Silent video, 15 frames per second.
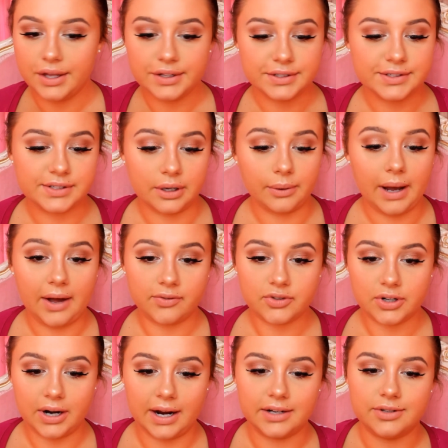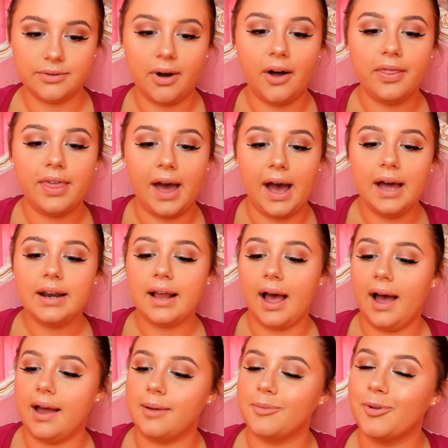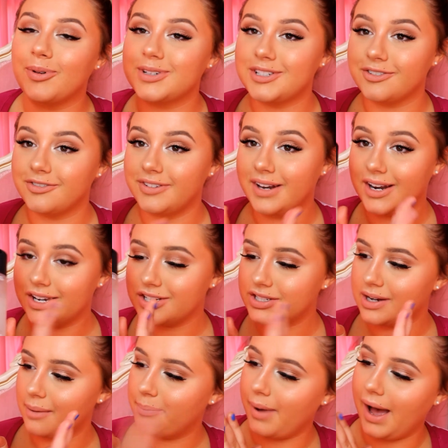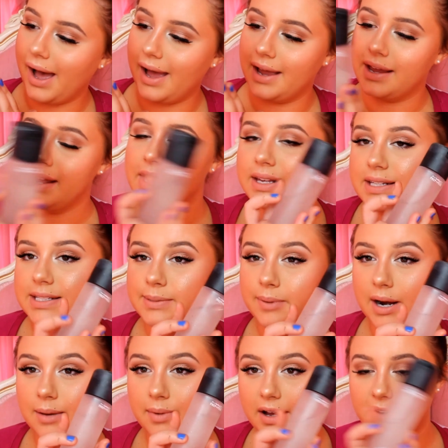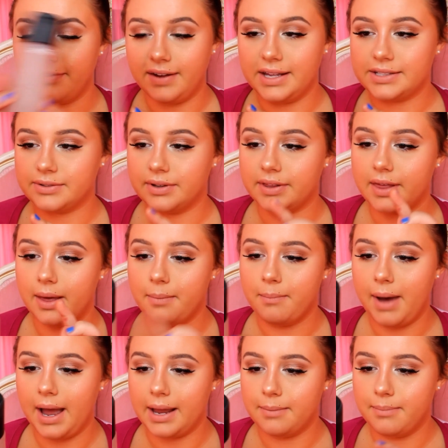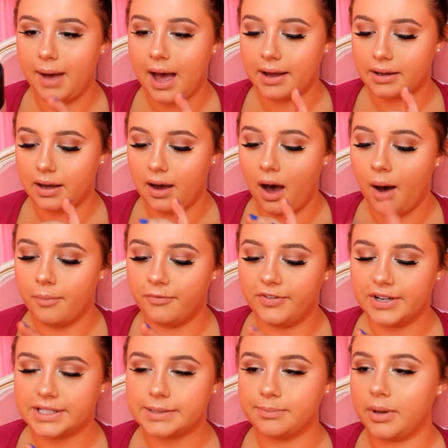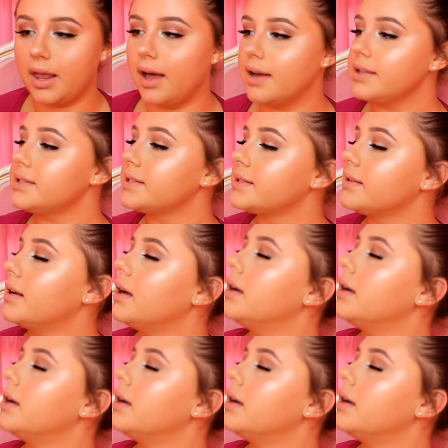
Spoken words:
So after I do all that, I'm going to finish by spraying my face with my MAC Fix Plus.